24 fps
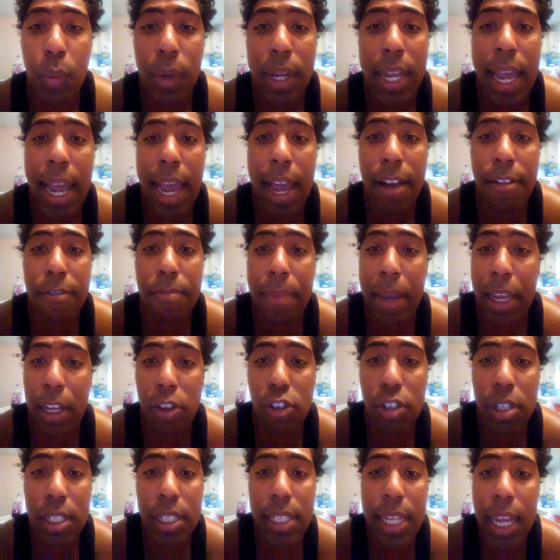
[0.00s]
we have
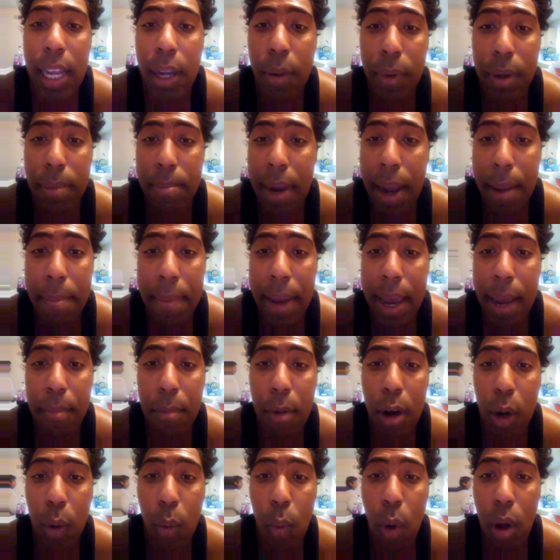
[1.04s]
Patriots Day with my man
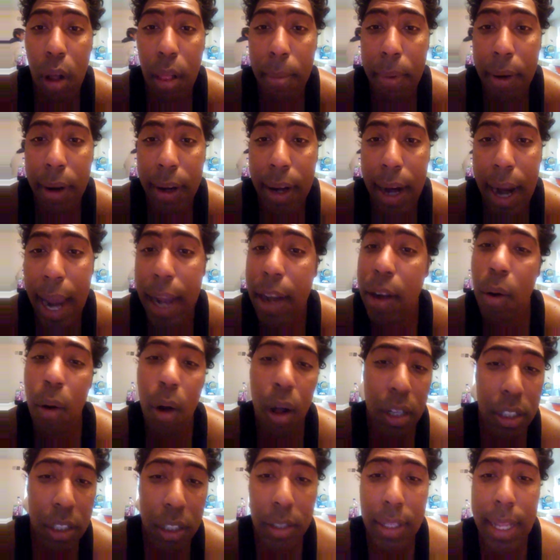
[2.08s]
Mark Wahlberg. I know
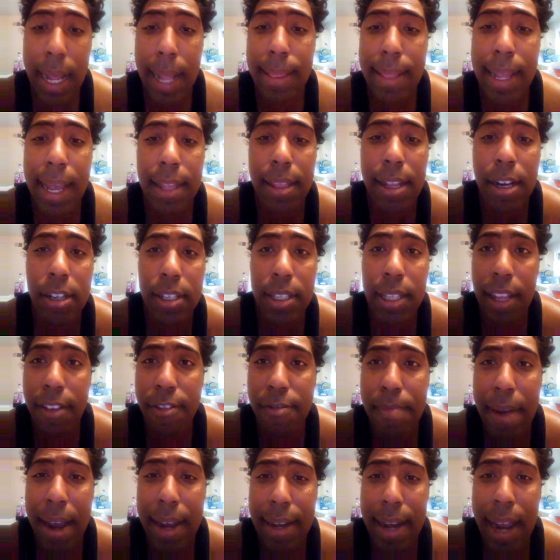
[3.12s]
also that day there's
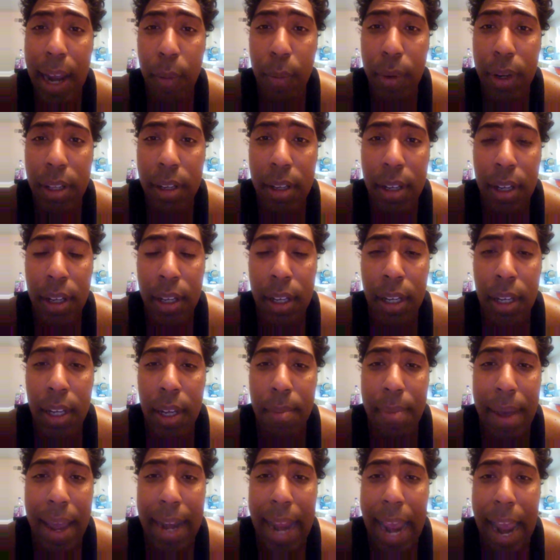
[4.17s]
Live by Night with
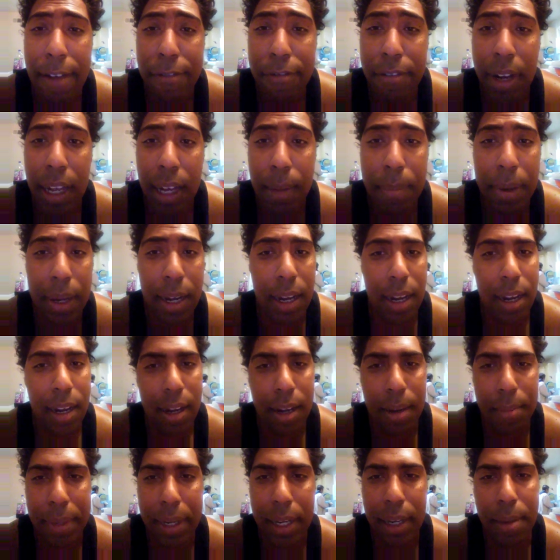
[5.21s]
Ben Affleck, but
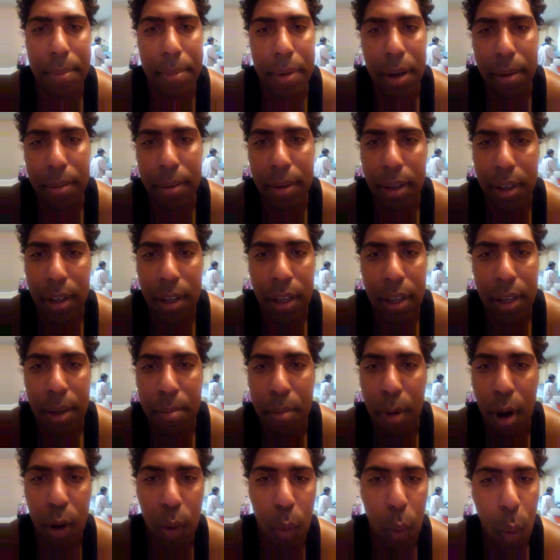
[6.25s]
I mean, come on,
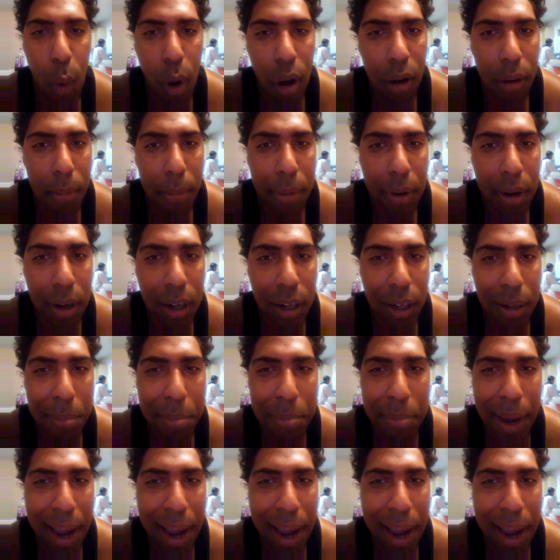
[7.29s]
Mark Wahlberg,